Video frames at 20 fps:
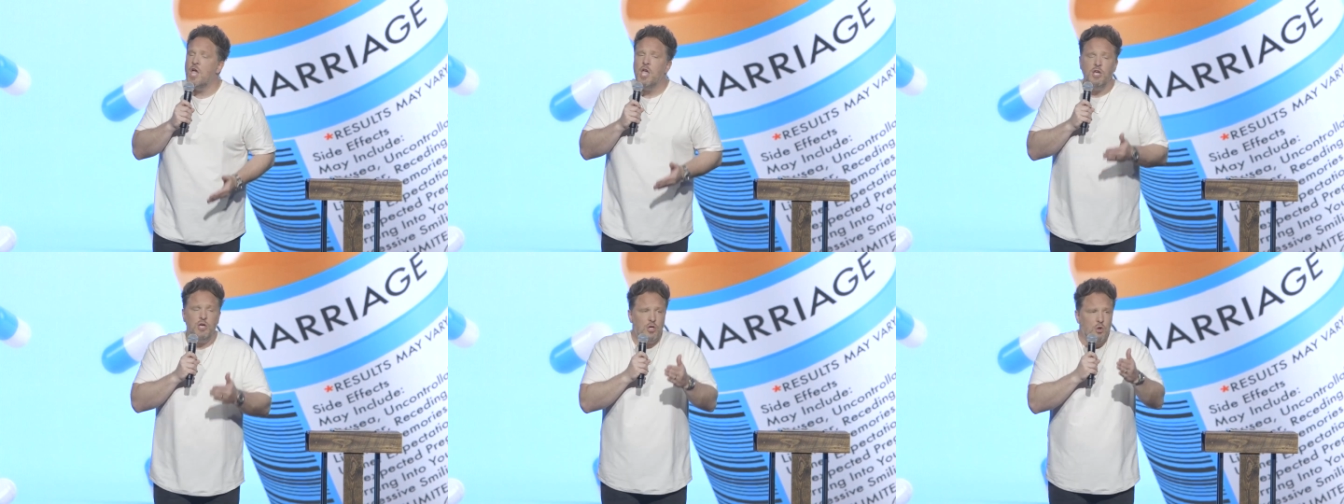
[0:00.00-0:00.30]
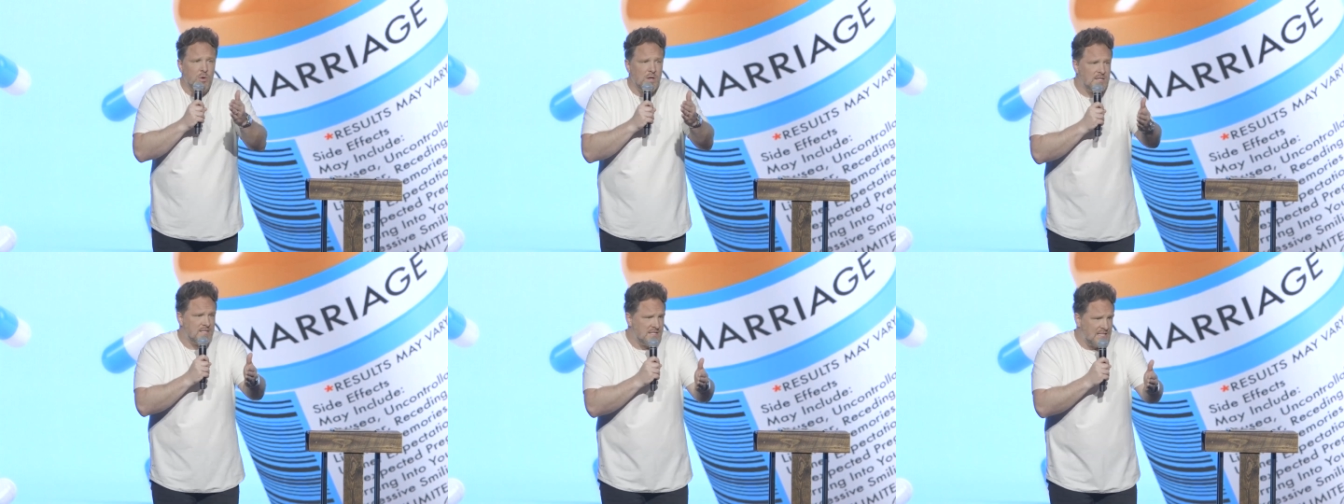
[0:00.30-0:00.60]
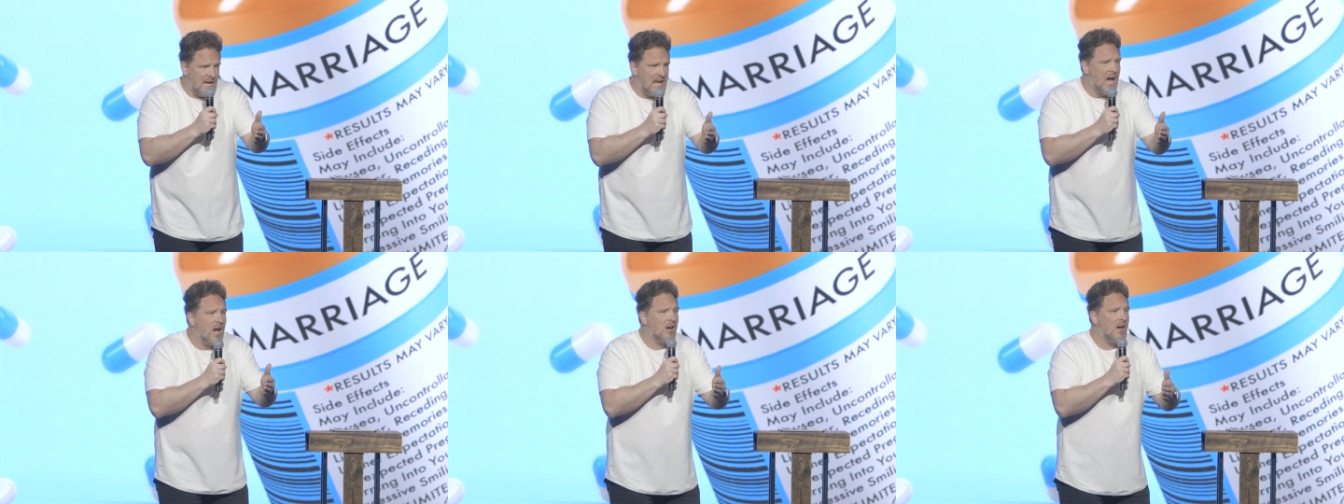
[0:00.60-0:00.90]
You want to
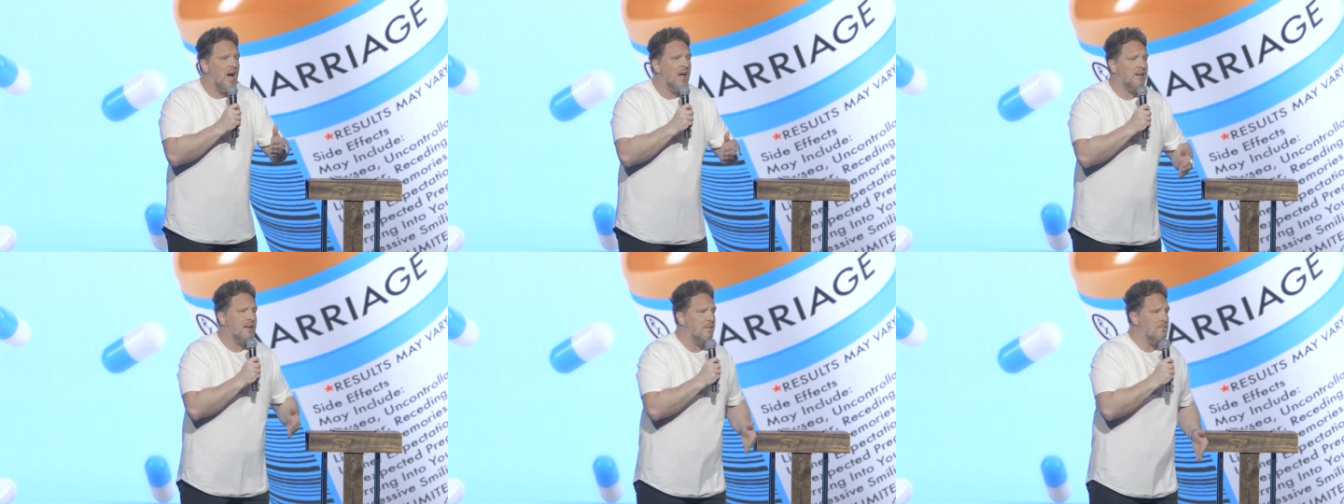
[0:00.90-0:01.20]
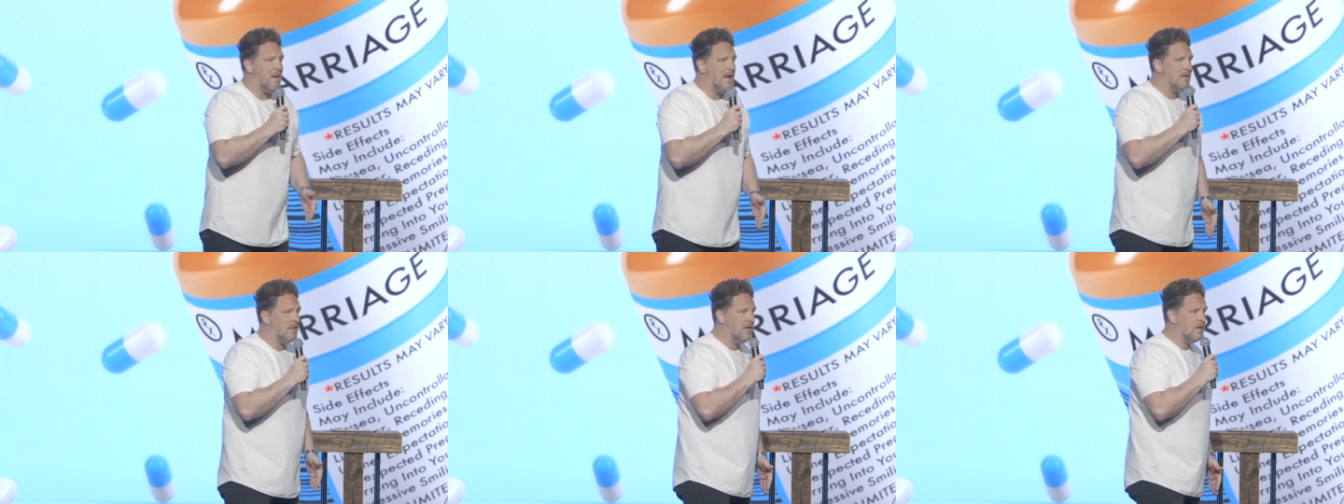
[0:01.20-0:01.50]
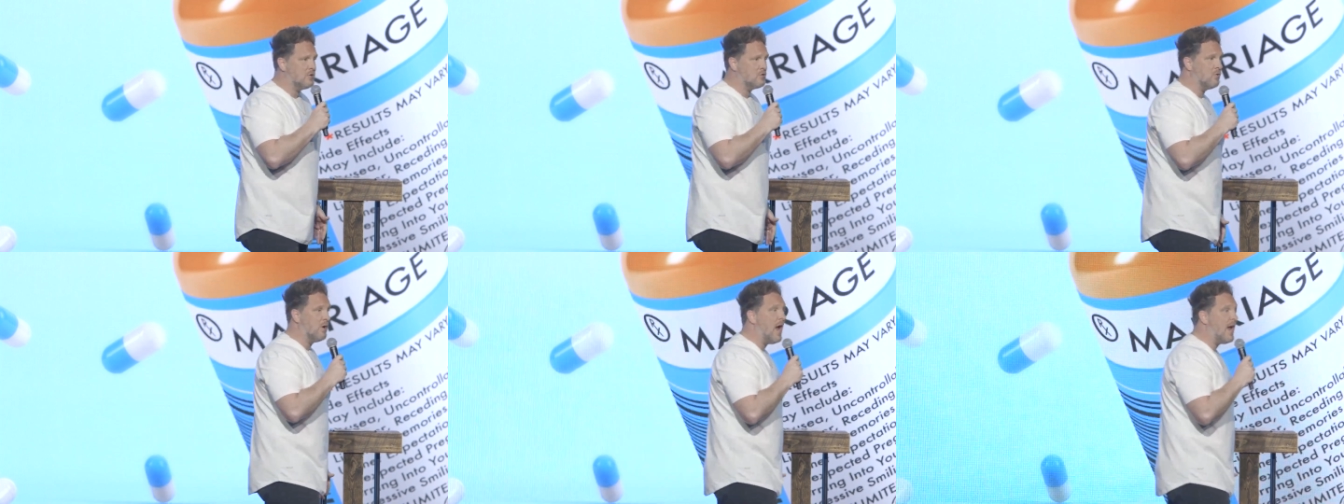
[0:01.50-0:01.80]
see how God can make
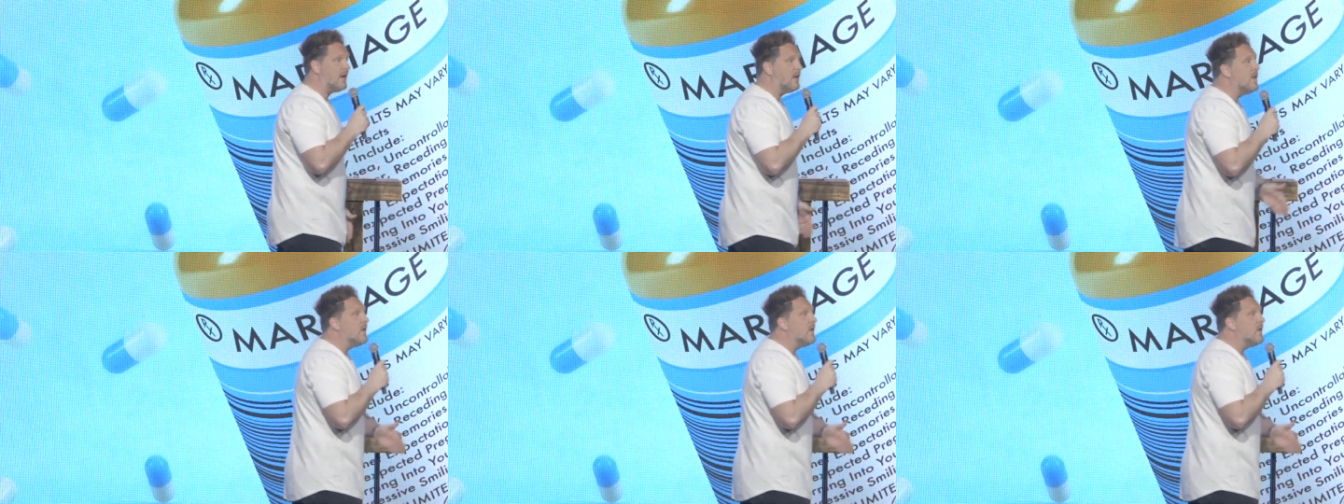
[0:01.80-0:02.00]
things right?